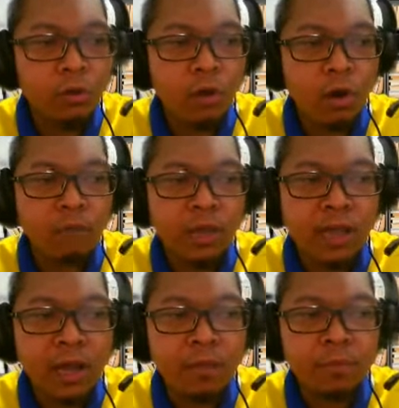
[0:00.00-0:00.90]

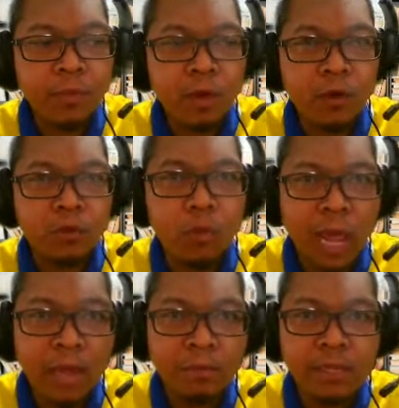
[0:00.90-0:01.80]
overcome or to
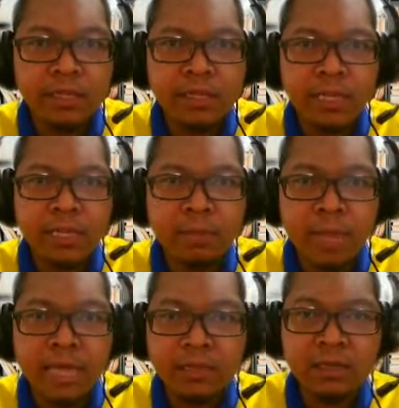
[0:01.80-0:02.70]
help us in
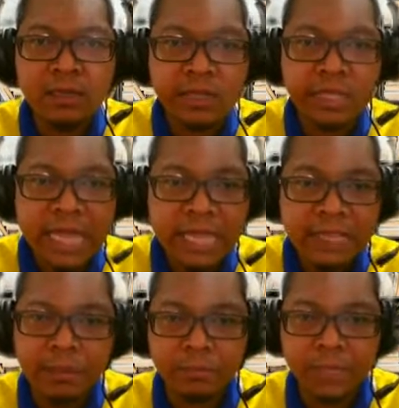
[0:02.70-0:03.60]
better seeing
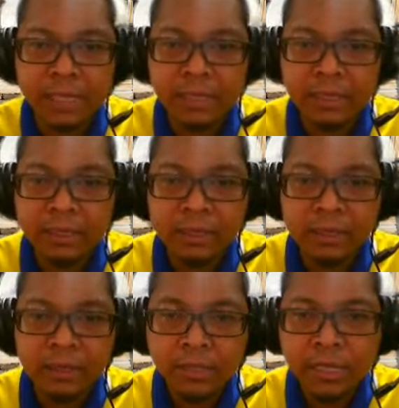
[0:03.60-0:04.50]
something.
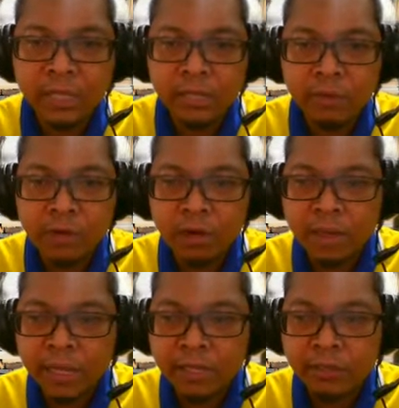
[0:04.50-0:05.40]
This is what we call
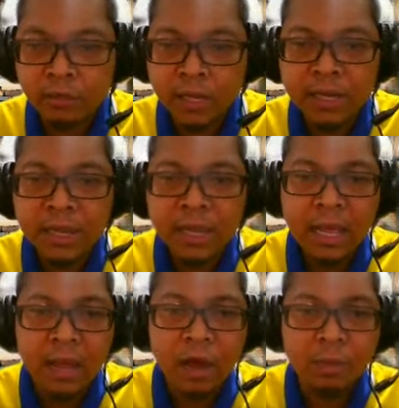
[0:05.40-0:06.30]
by instrument,
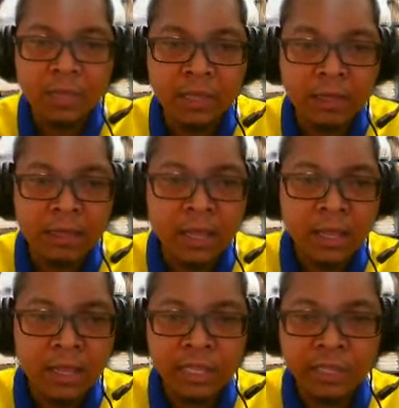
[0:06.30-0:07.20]
optical
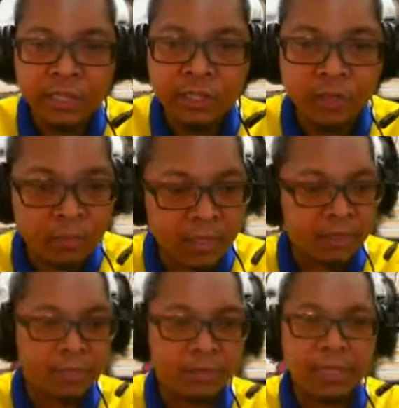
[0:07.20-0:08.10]
instrument.
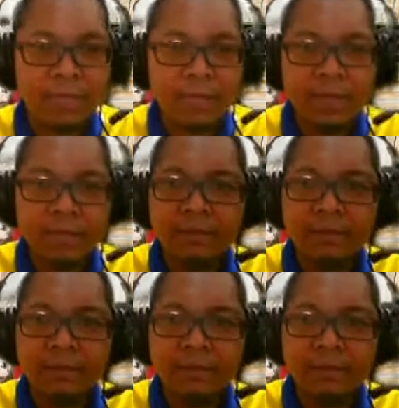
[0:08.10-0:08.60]
Okay, class?